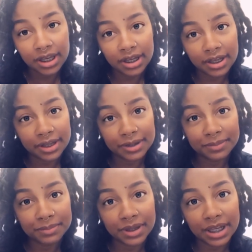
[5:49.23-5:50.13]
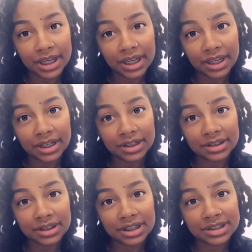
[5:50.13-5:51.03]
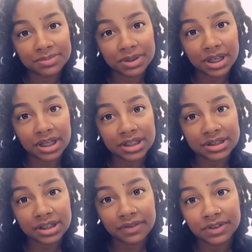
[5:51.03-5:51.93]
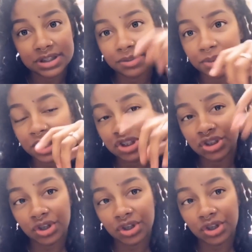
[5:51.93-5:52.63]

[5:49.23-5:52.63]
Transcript: Um, and it's because of the stimulation